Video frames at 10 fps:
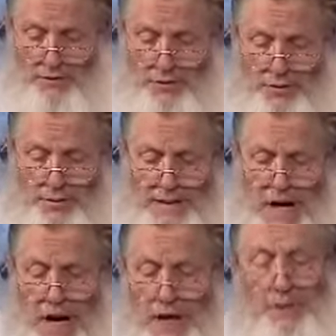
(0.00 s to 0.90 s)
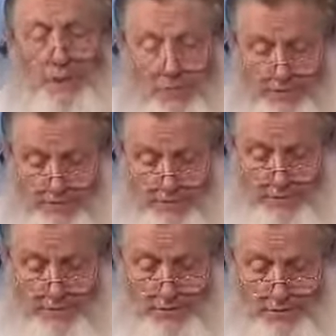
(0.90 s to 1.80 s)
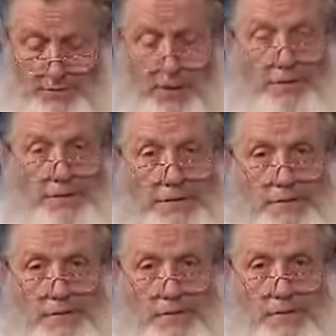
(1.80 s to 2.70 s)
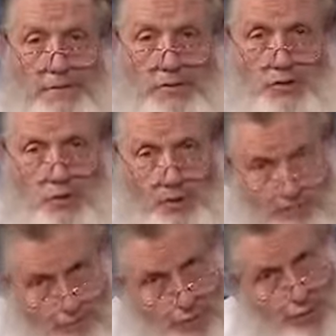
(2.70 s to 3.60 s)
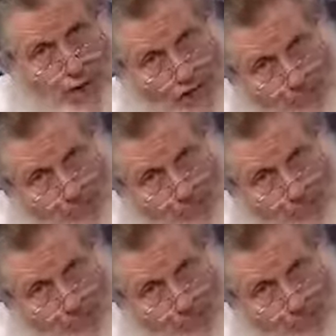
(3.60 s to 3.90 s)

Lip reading: that you be undutiful to your mothers. So therefore,